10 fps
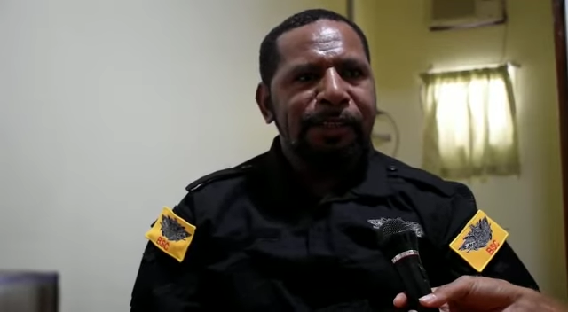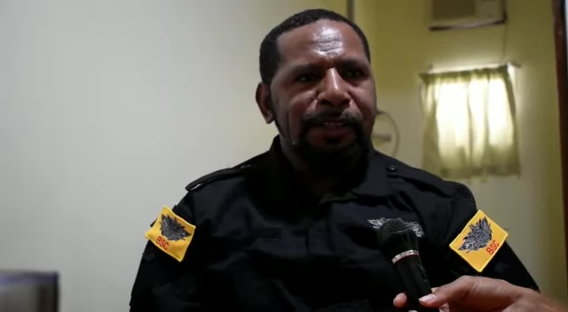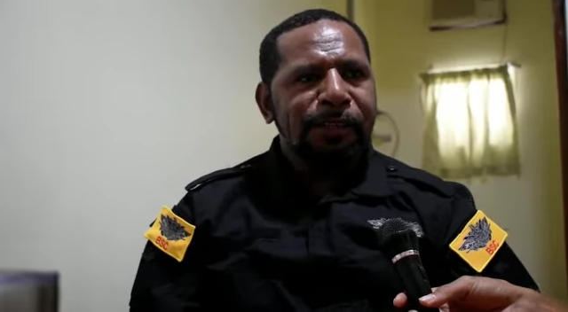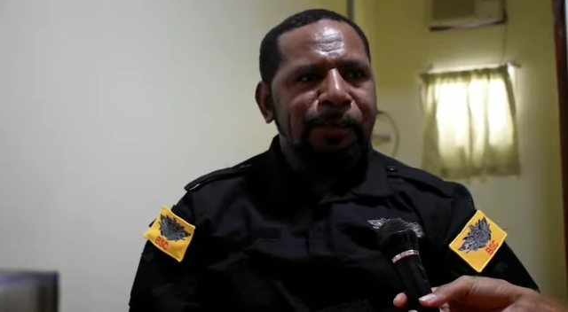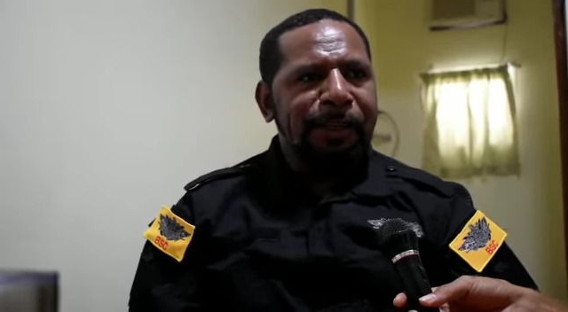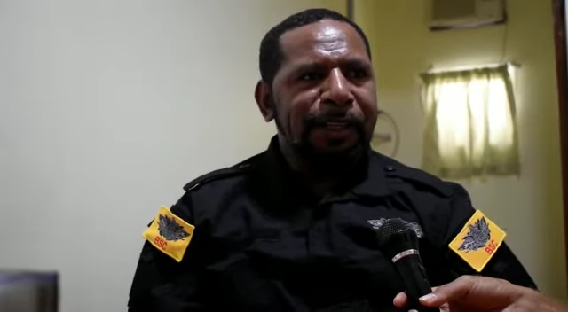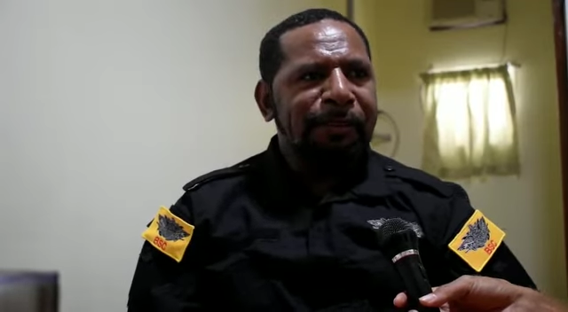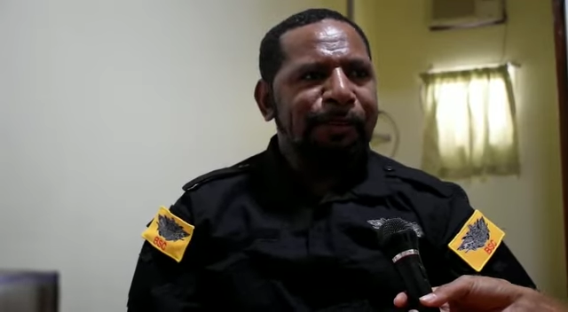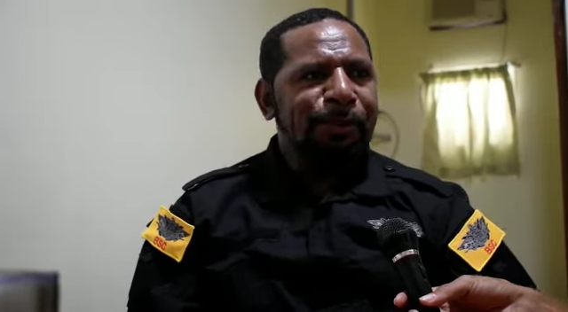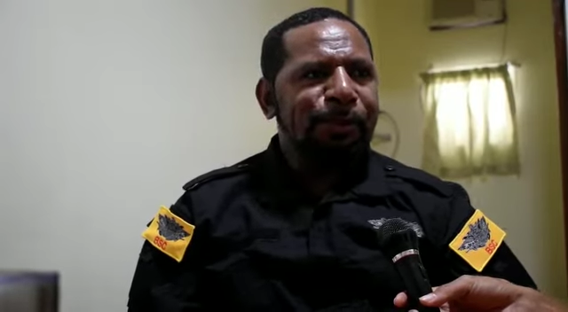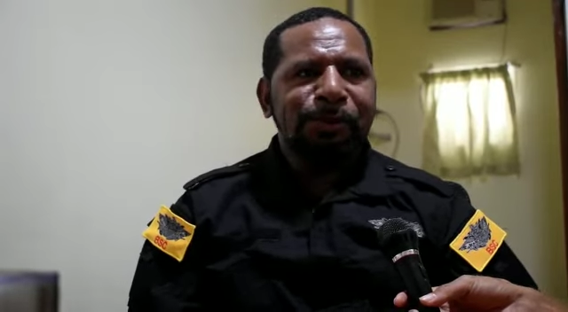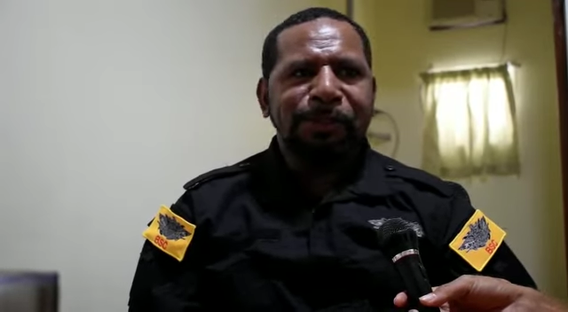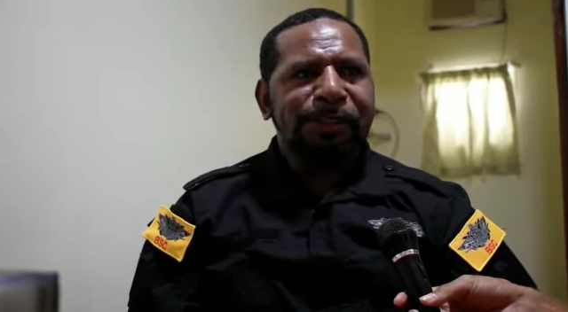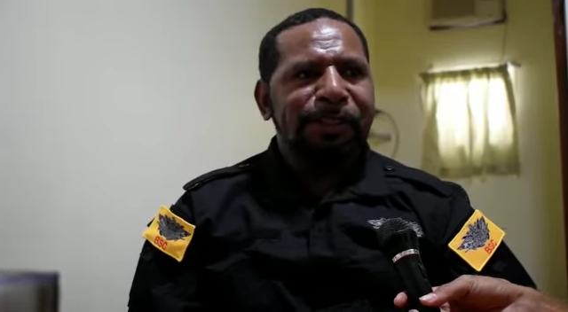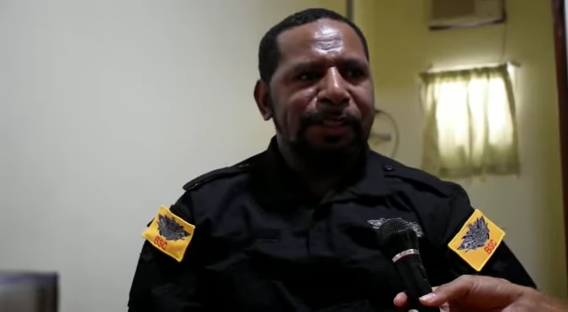So what they have to do
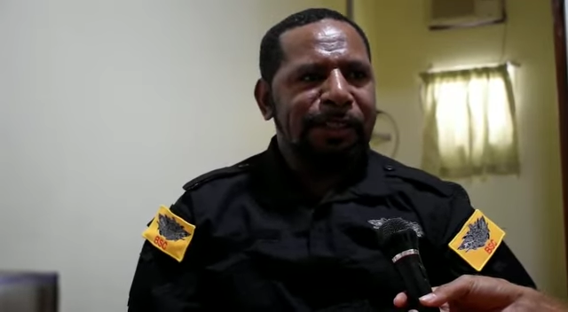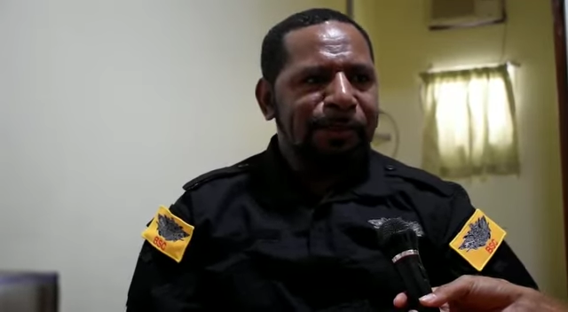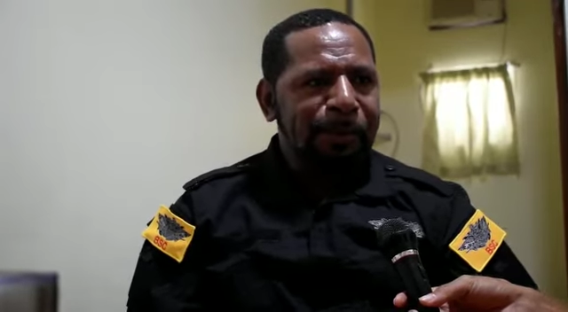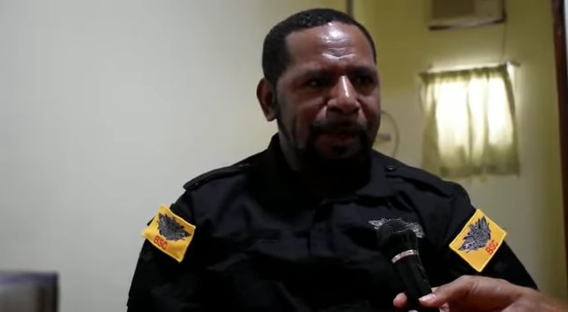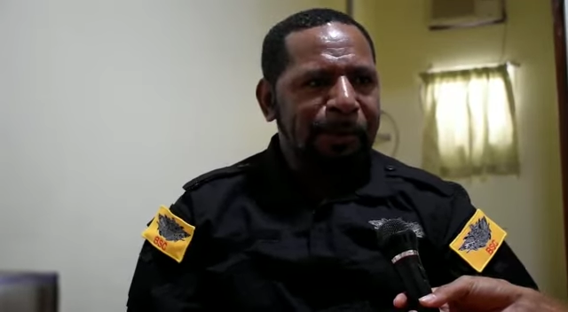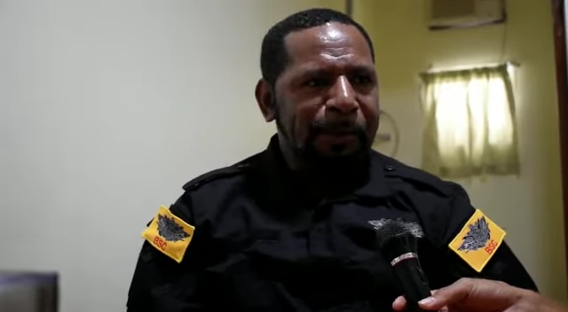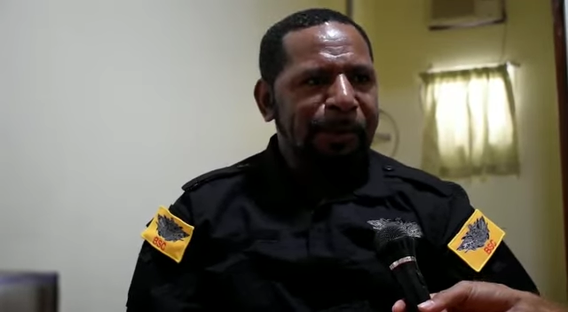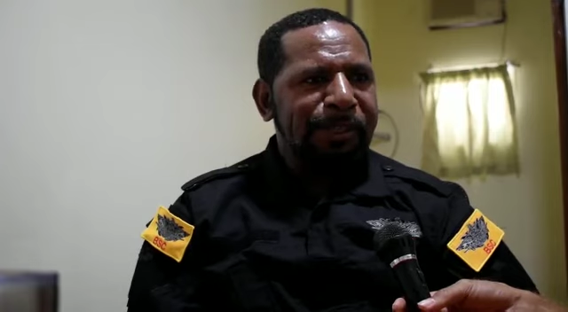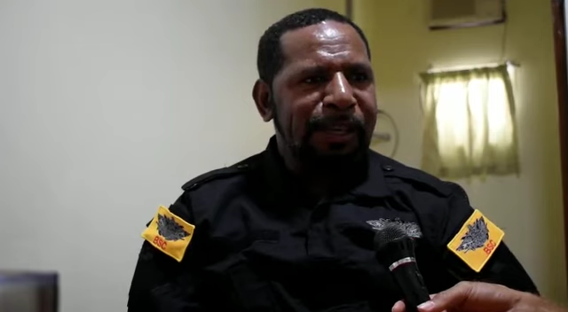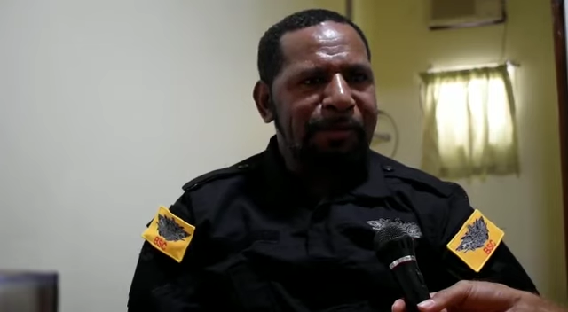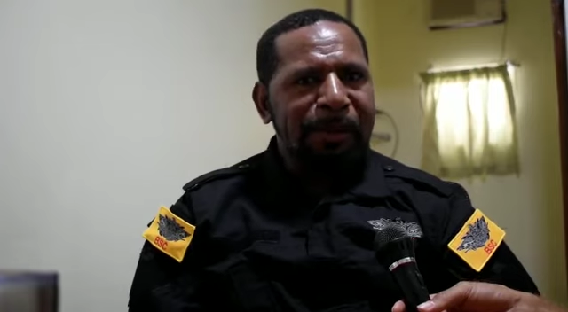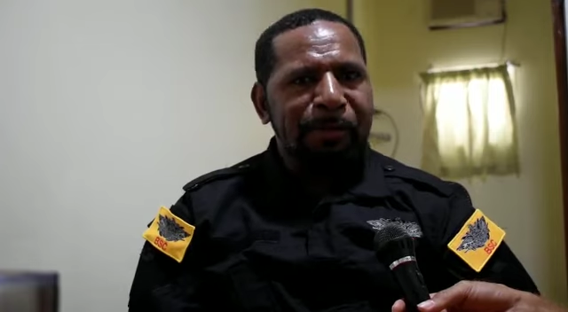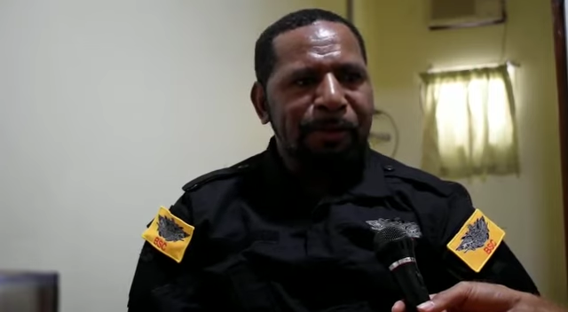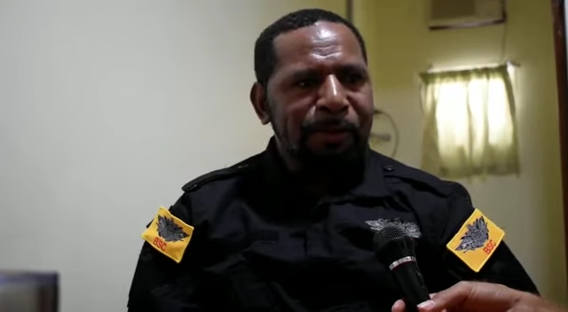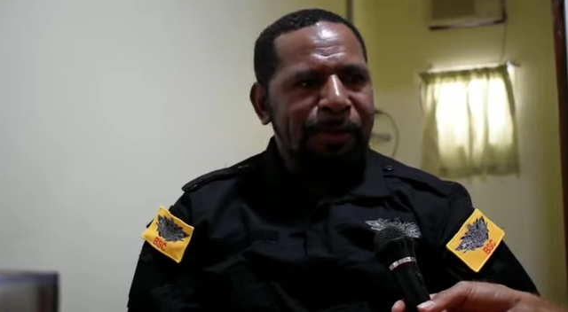is like work with me, sign
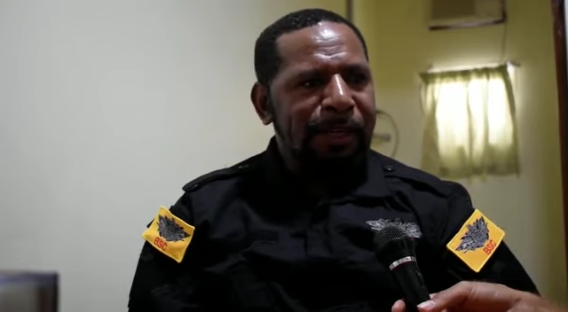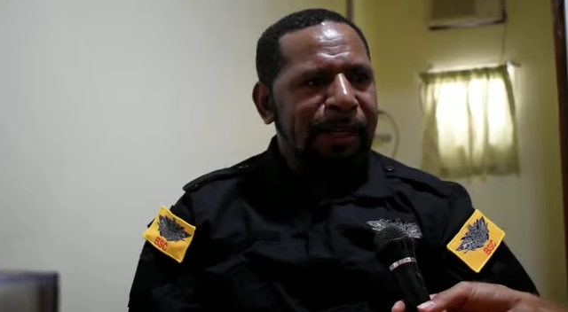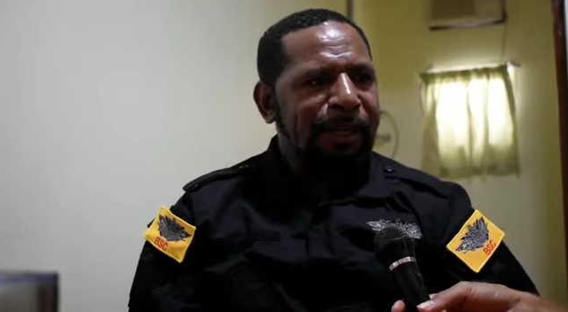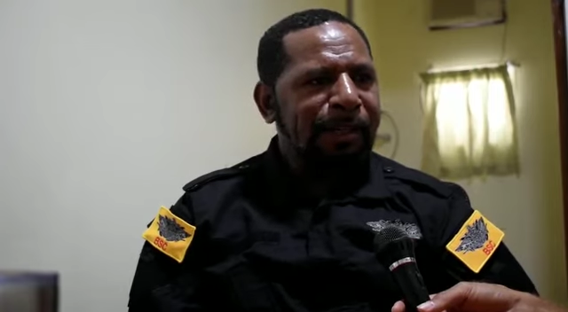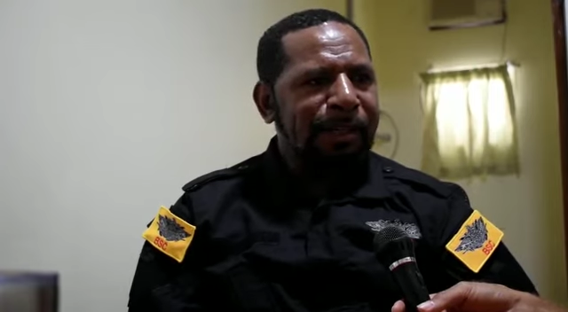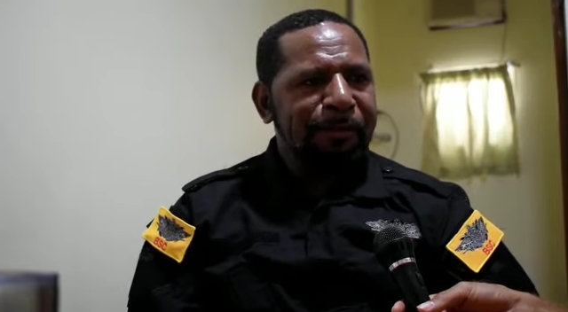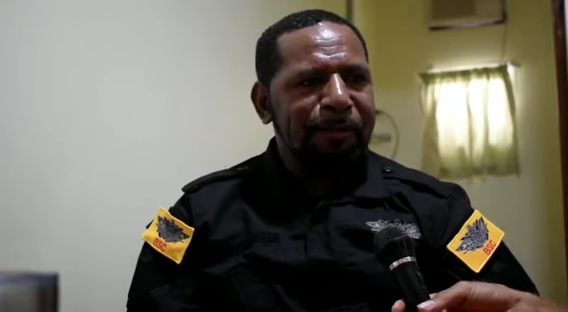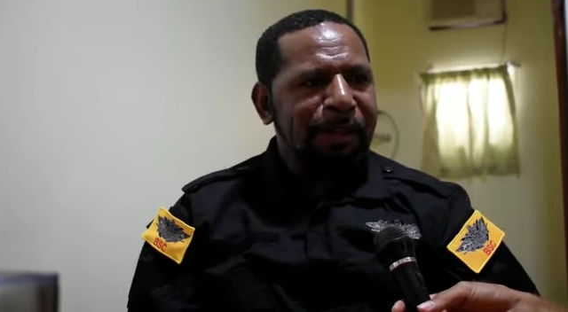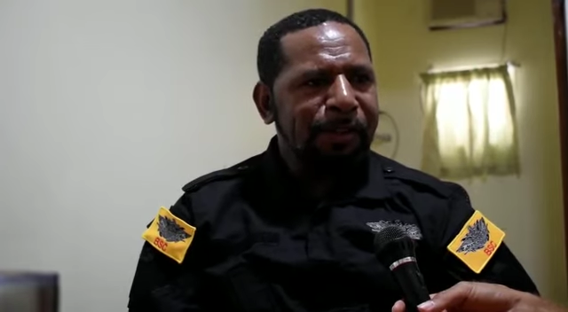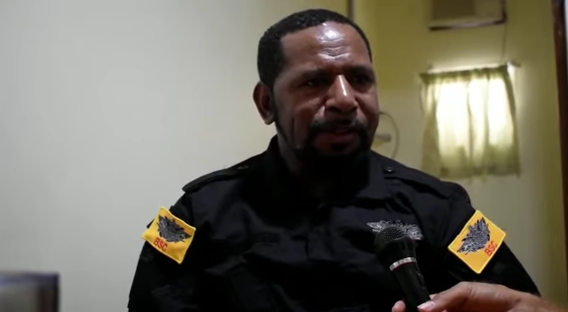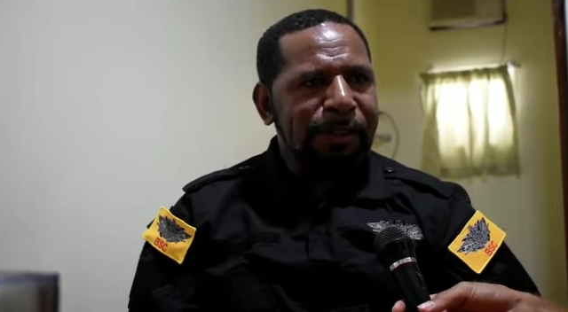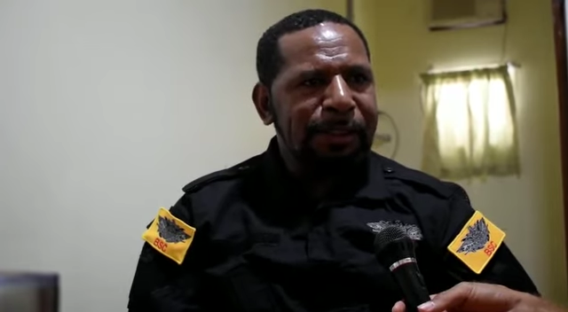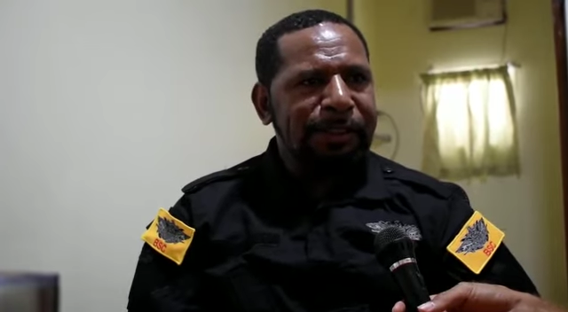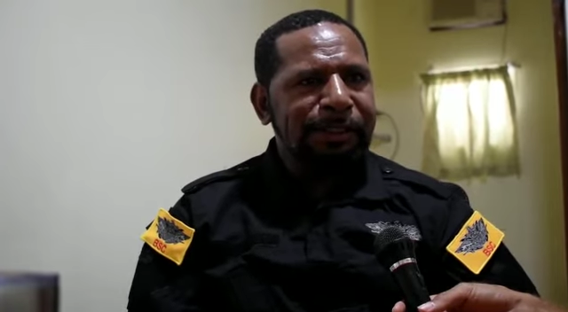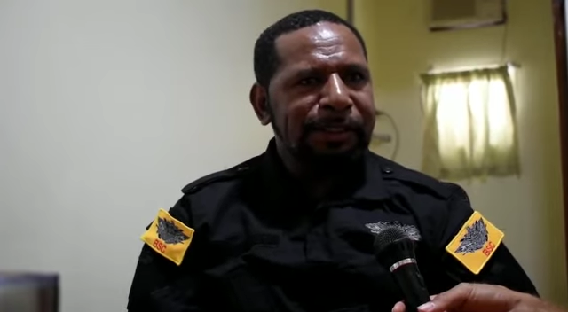memo, give me
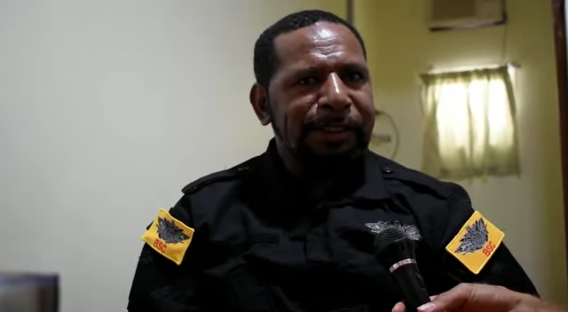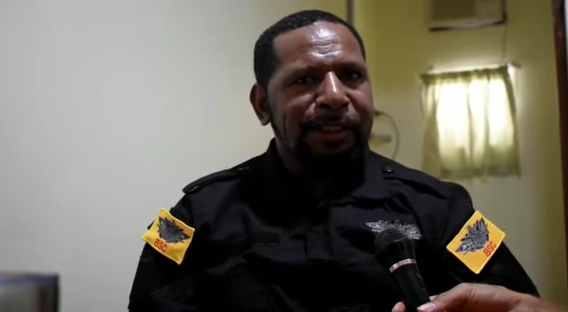contracts,